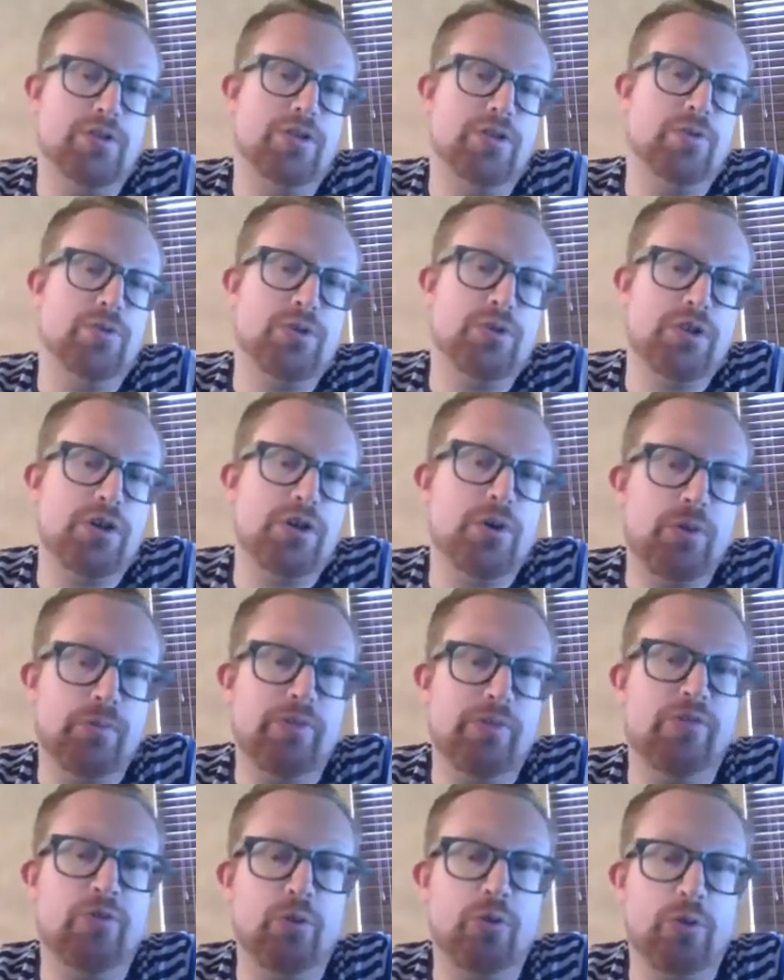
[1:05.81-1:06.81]
Those go
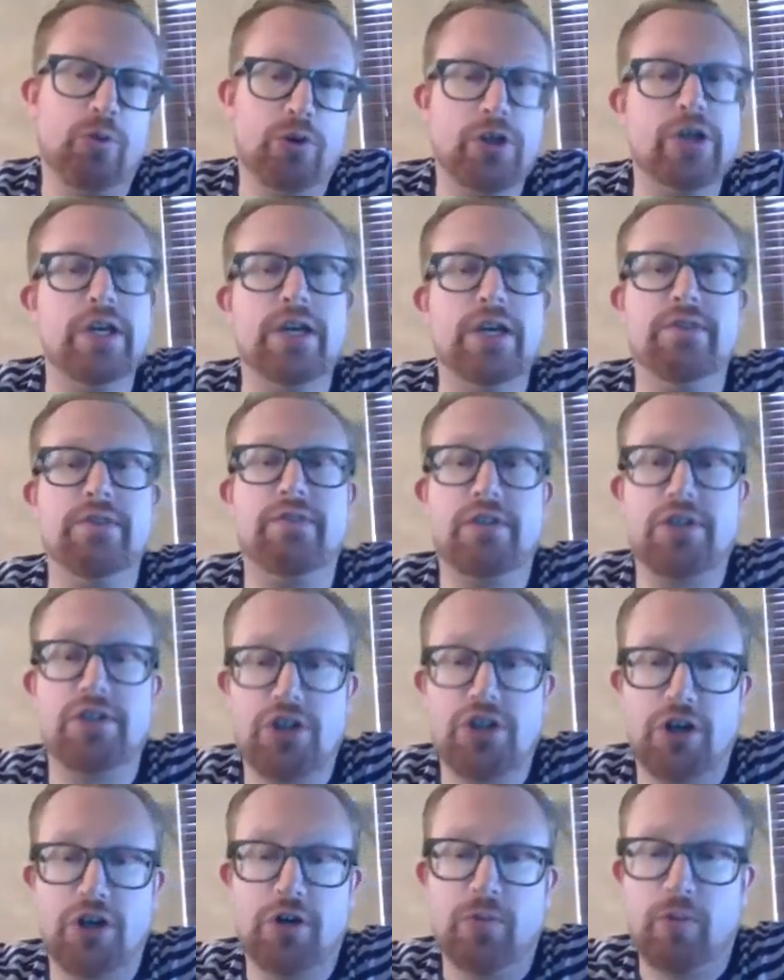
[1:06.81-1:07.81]
before you even
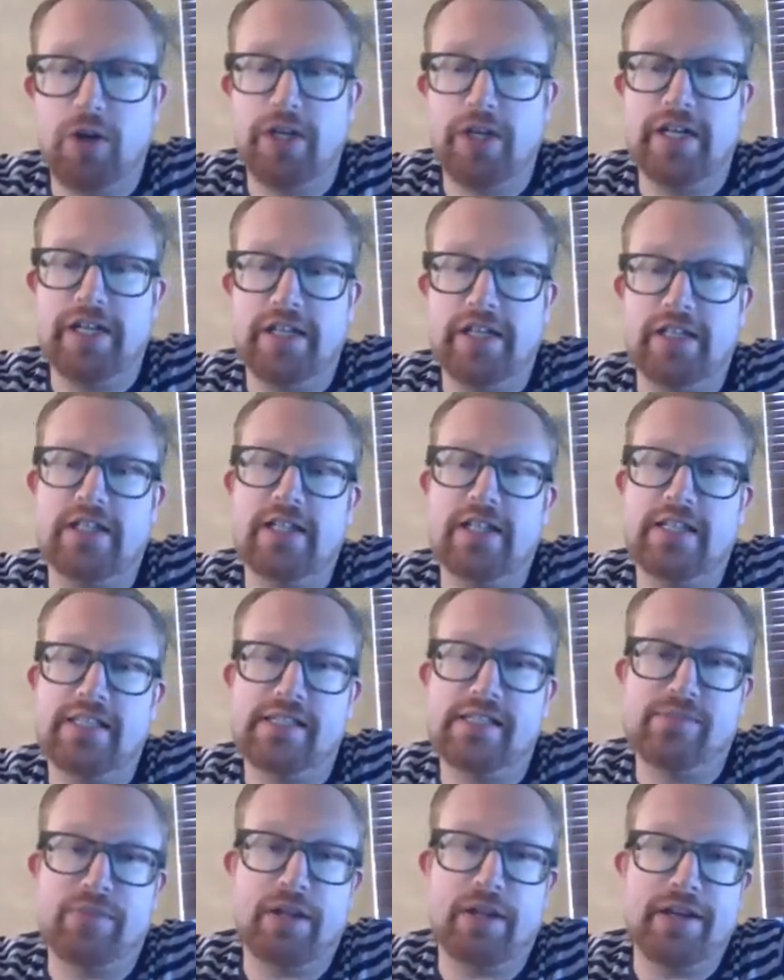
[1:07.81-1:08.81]
start writing the
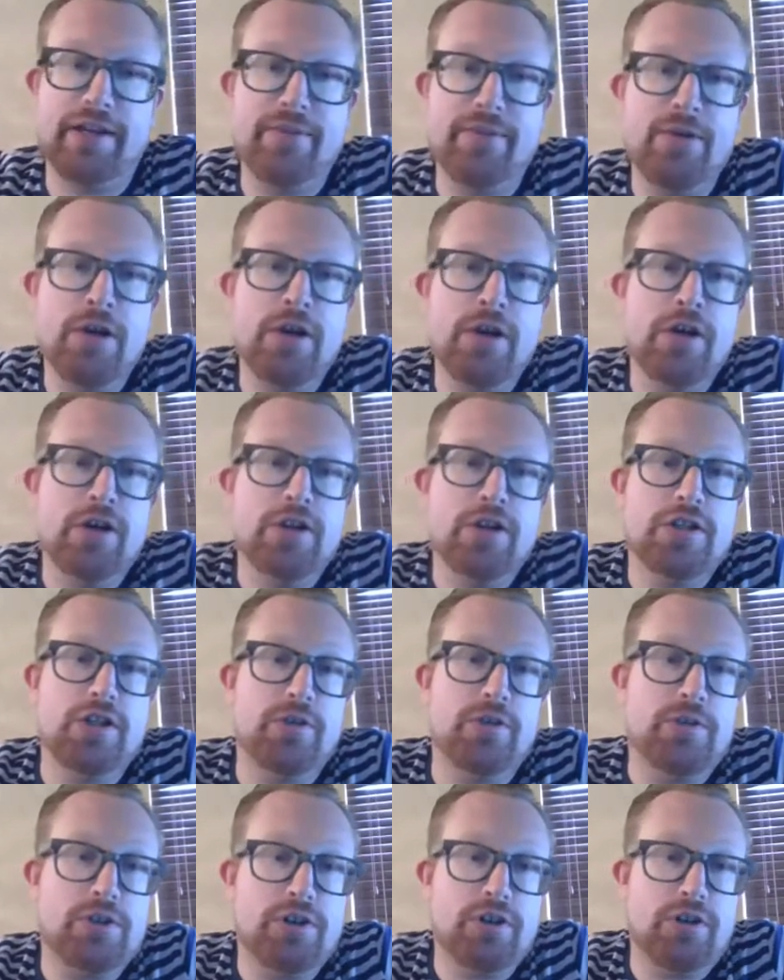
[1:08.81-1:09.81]
lesson plan.
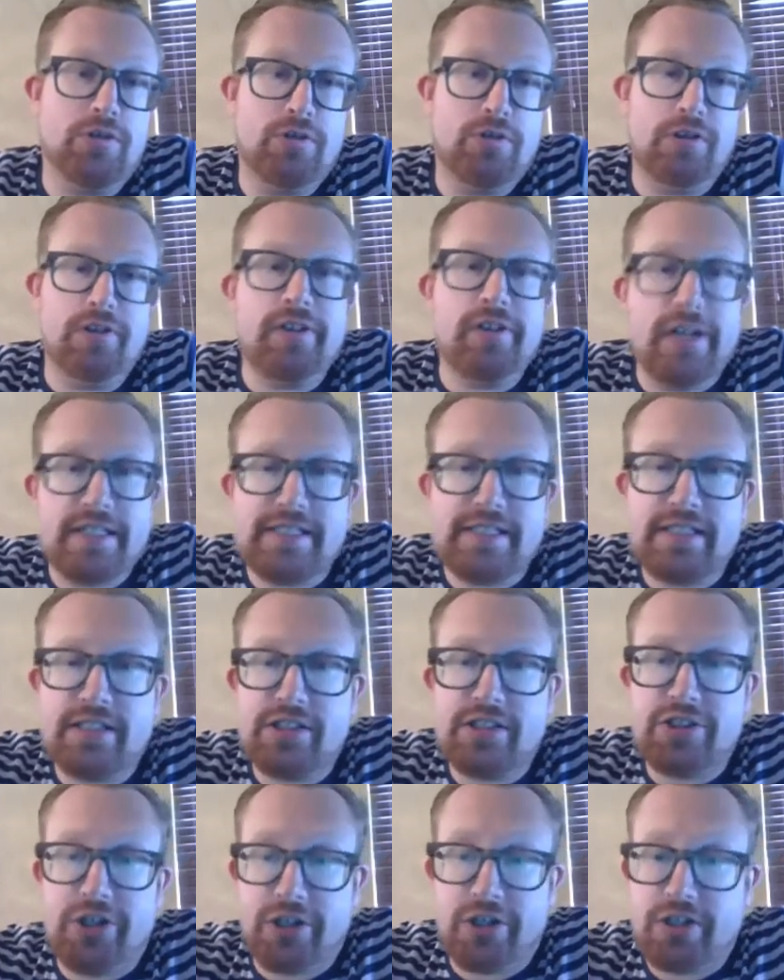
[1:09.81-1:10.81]
So in general, a lesson
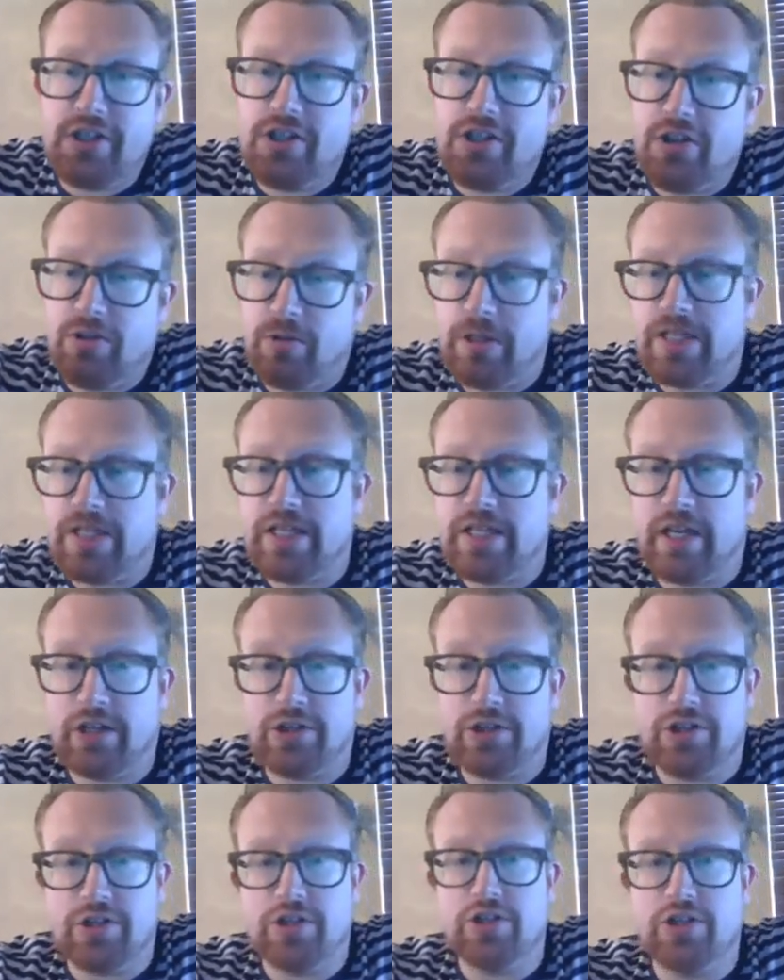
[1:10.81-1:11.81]
is chunked into three
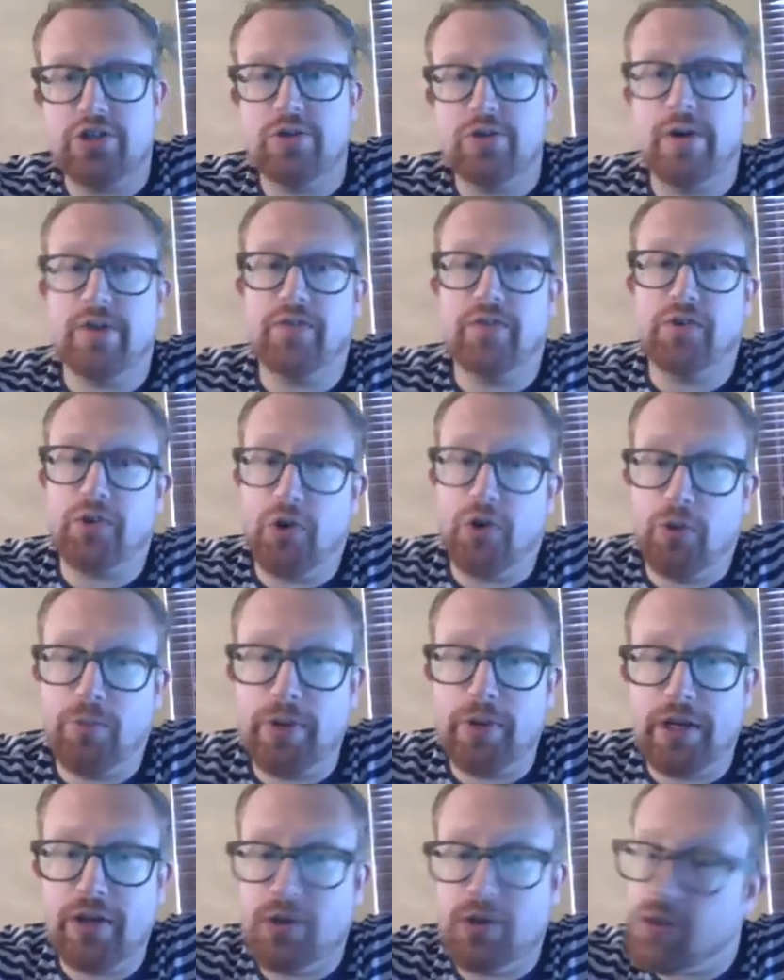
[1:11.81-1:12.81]
sections. You have your
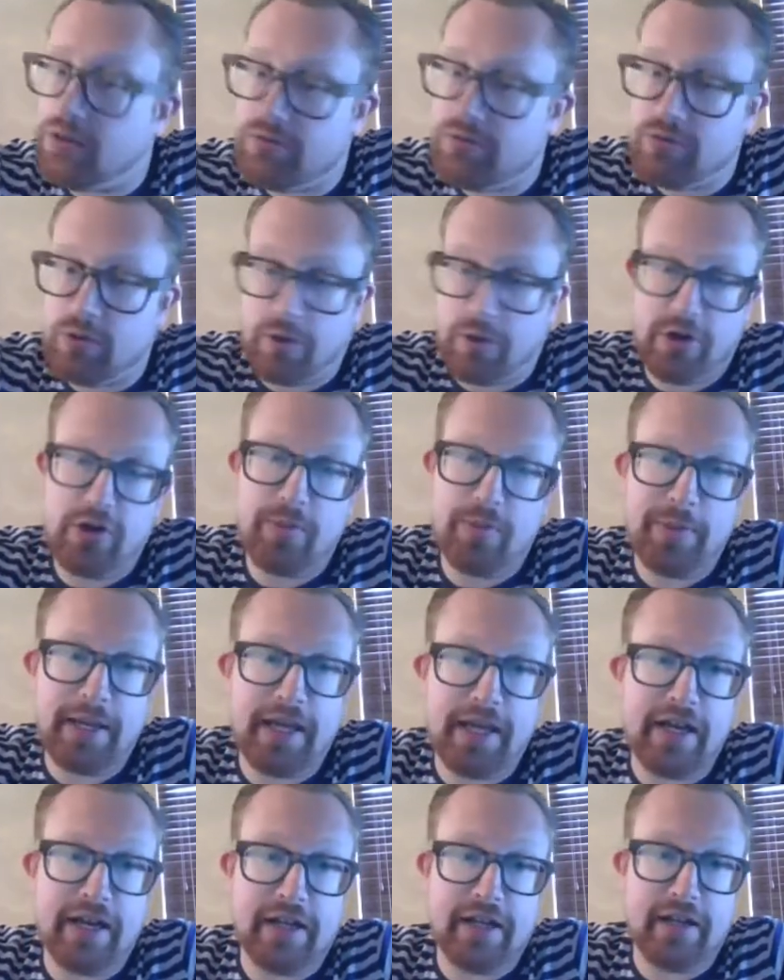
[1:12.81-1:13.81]
opening, or your
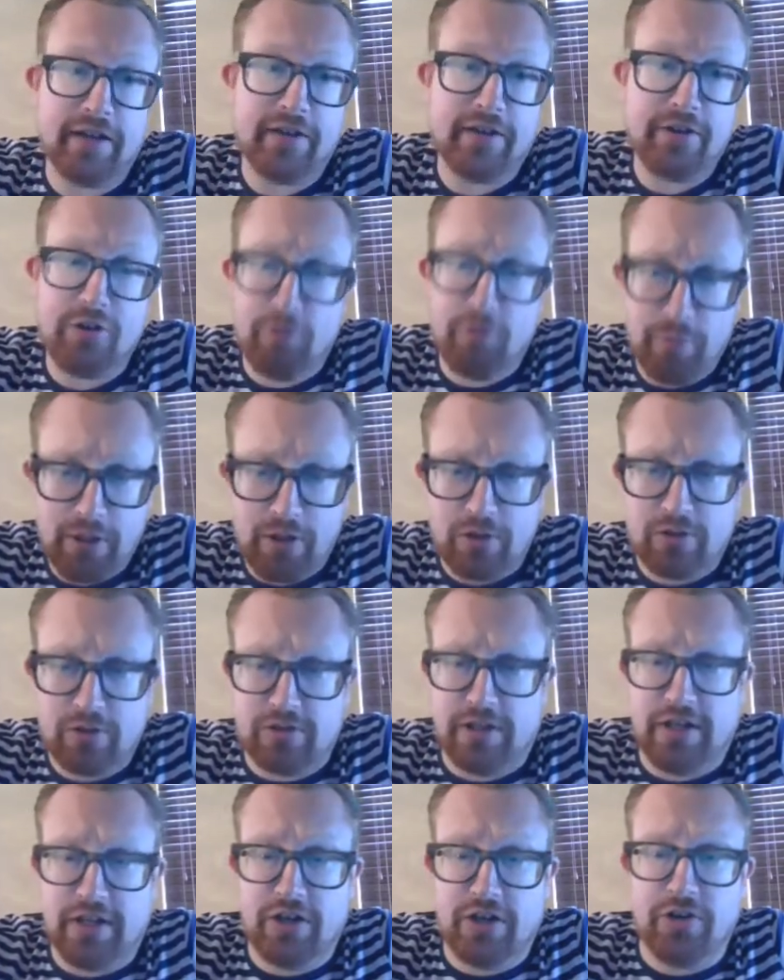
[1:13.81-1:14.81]
beginning, your
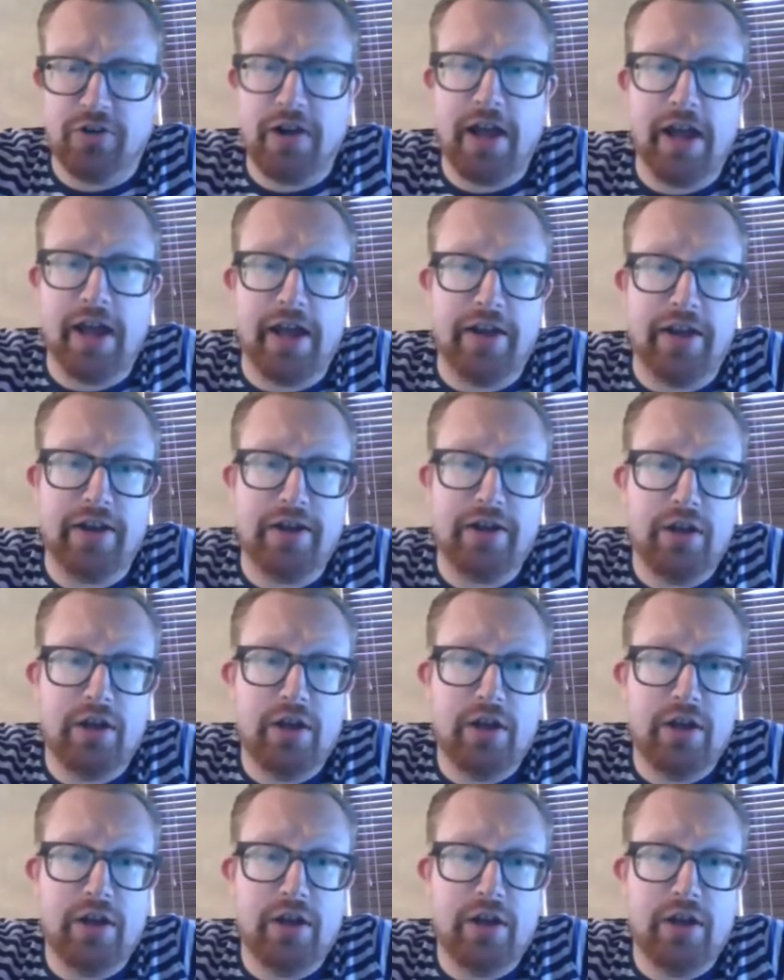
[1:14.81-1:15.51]
middle, and your end.